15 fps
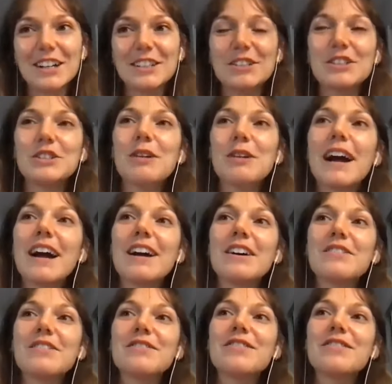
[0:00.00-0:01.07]
do you
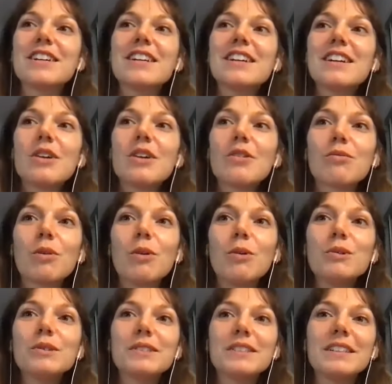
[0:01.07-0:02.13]
have
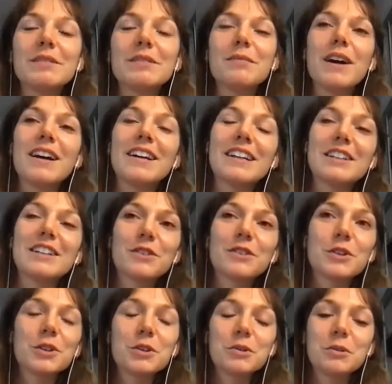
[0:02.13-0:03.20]
roles in mind
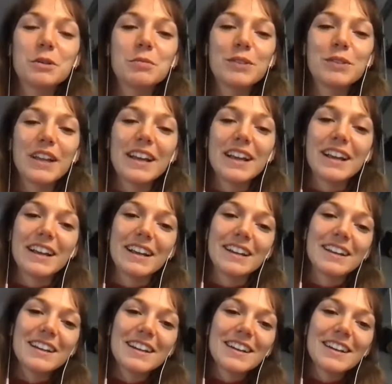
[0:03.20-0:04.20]
for who would play